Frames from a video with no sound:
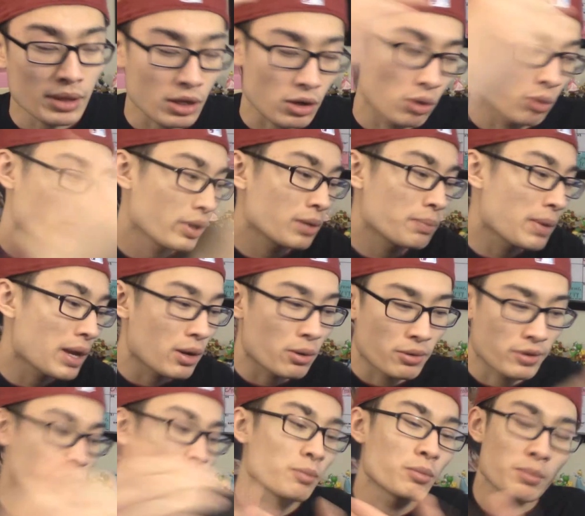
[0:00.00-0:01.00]
either a weak man or
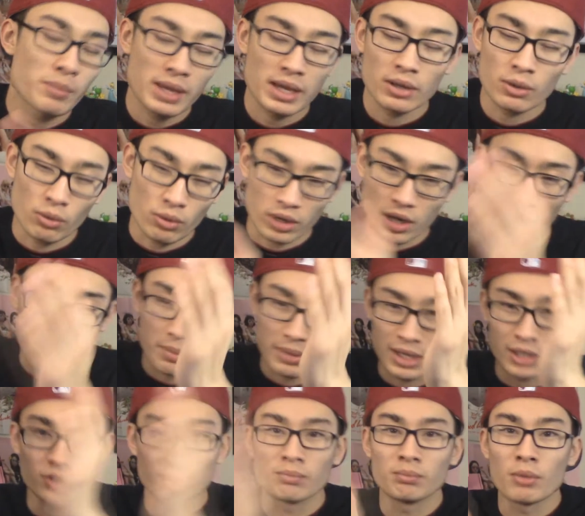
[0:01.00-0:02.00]
a simple man or a
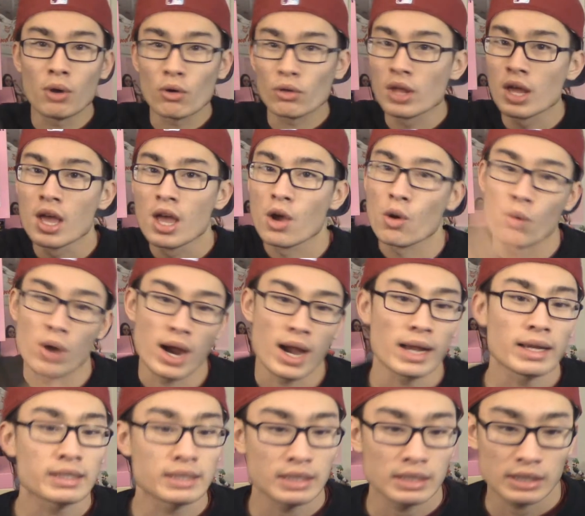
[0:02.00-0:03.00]
combination of both, where
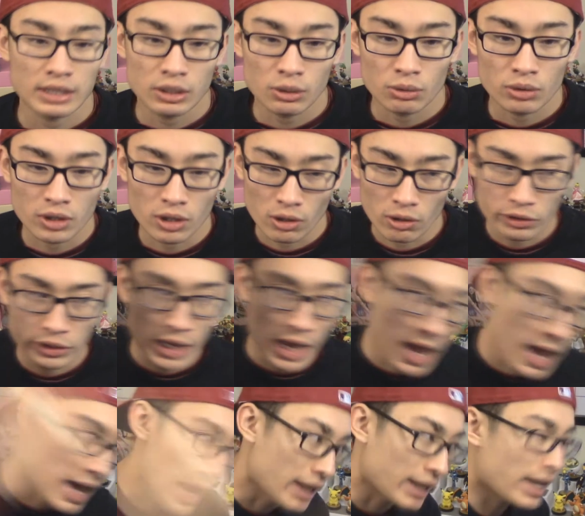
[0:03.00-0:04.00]
I see cute girls
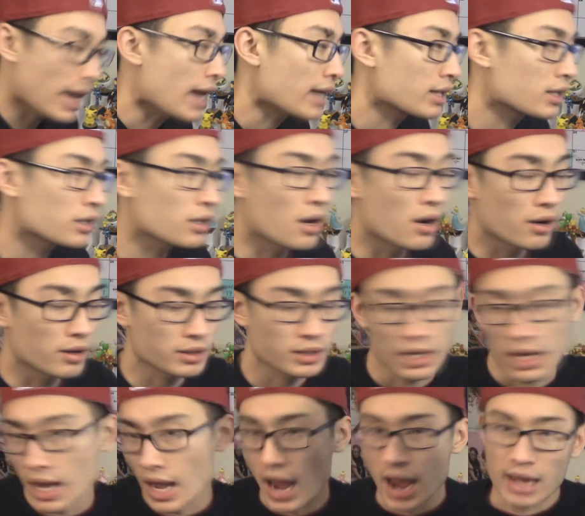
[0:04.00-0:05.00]
and catchy songs,
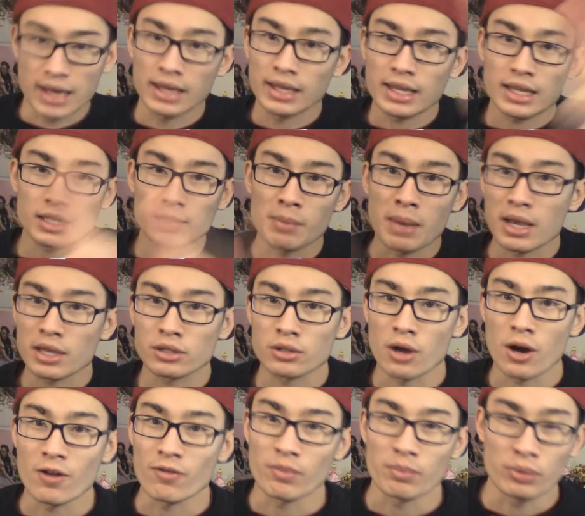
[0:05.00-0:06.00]
and it gets my
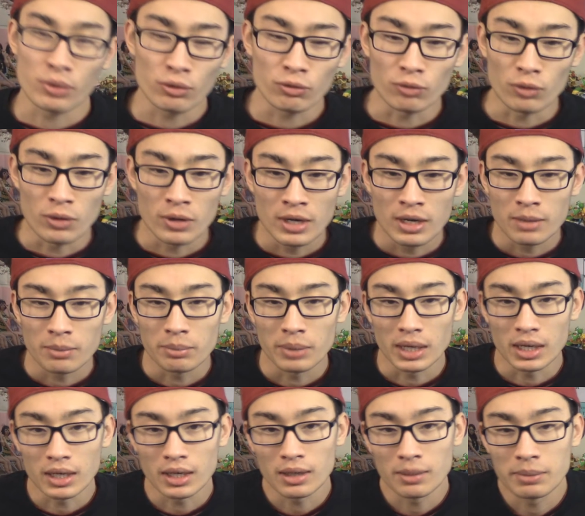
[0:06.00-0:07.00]
star of approval.
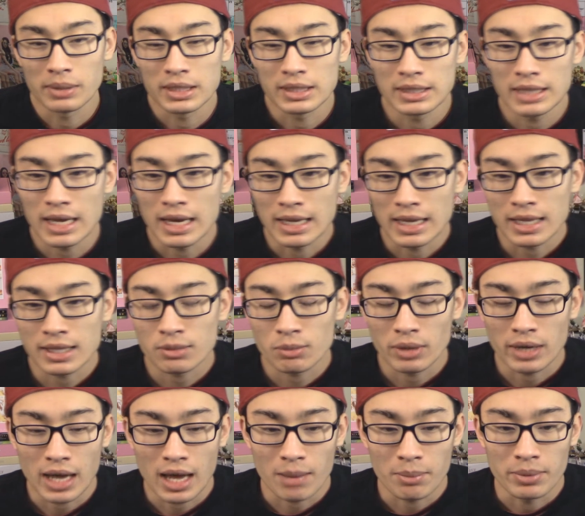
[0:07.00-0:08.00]
Because yeah, that's
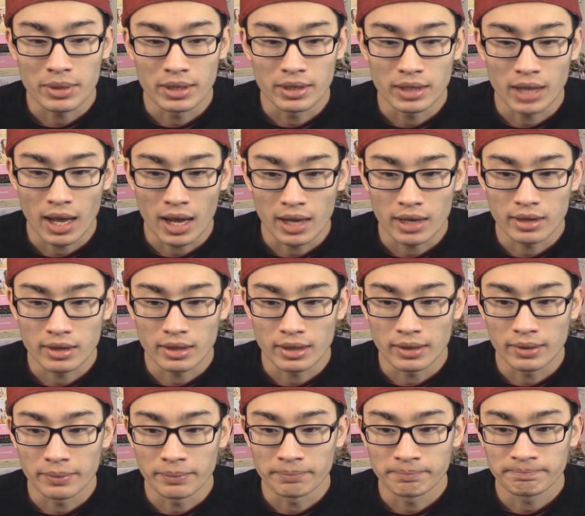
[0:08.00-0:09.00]
what happened,
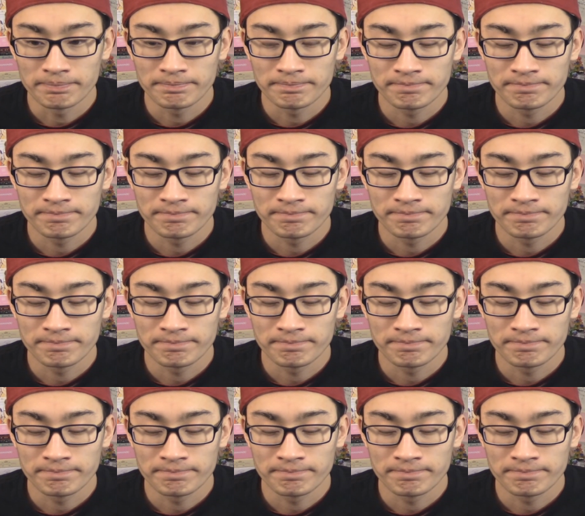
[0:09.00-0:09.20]
and